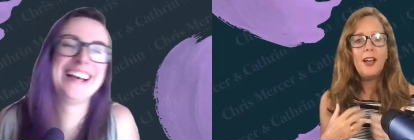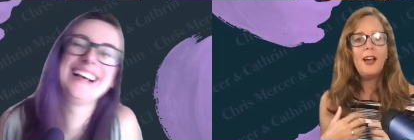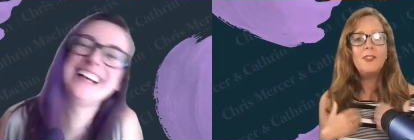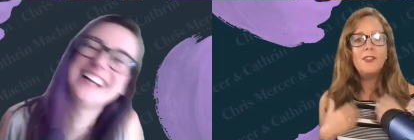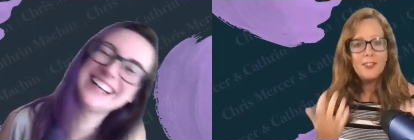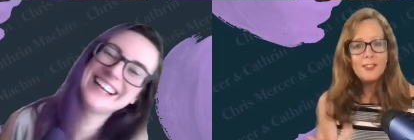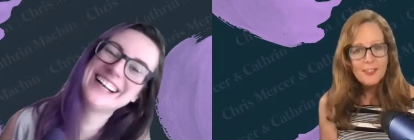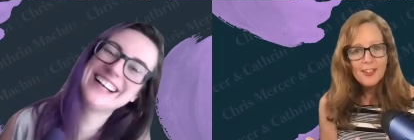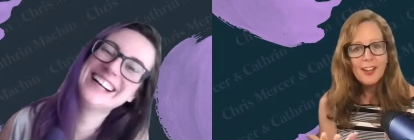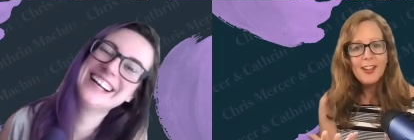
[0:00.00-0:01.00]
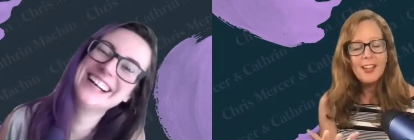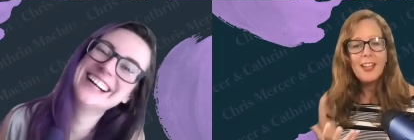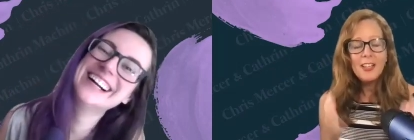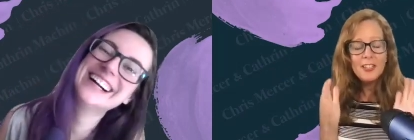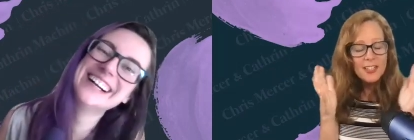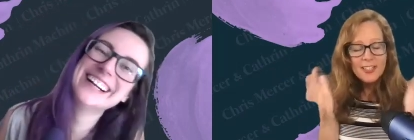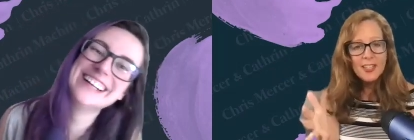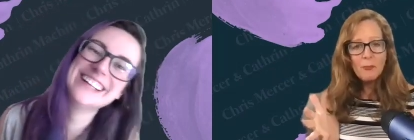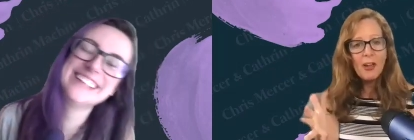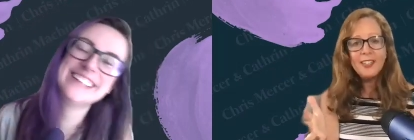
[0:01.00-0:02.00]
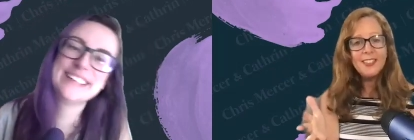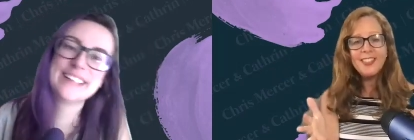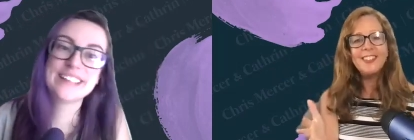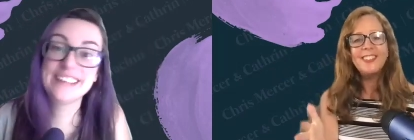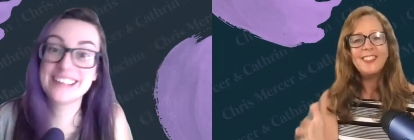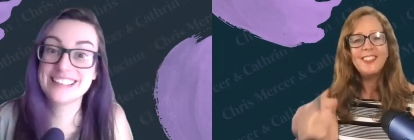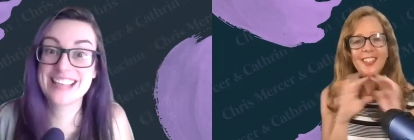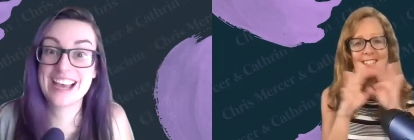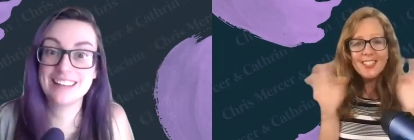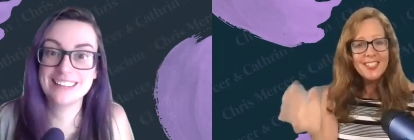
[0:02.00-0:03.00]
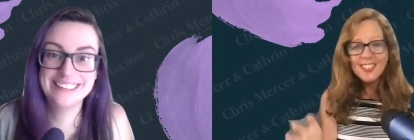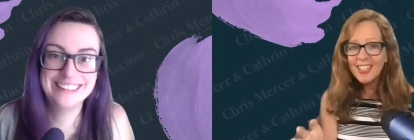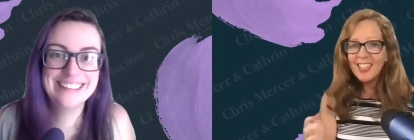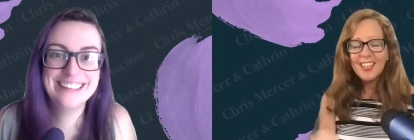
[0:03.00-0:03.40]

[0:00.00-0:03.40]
Speaker 1: and it, it's in the painting. You can tell. Yeah.